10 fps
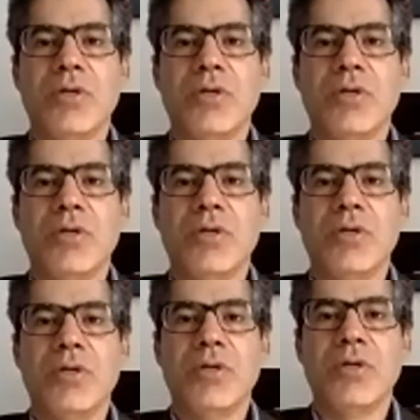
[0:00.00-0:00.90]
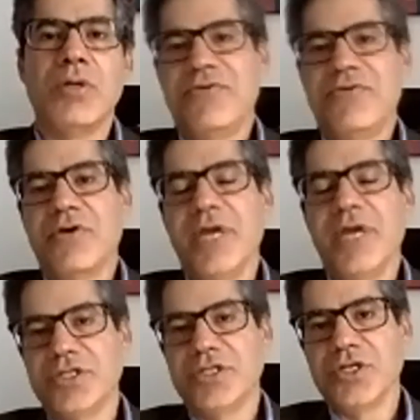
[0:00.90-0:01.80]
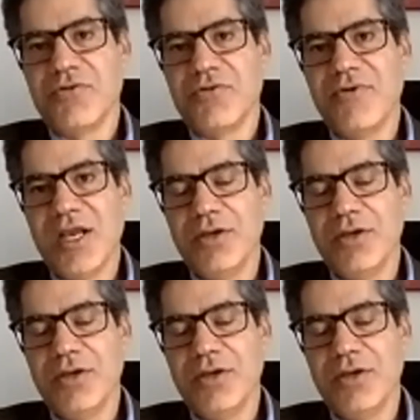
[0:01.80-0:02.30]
collective creation of value.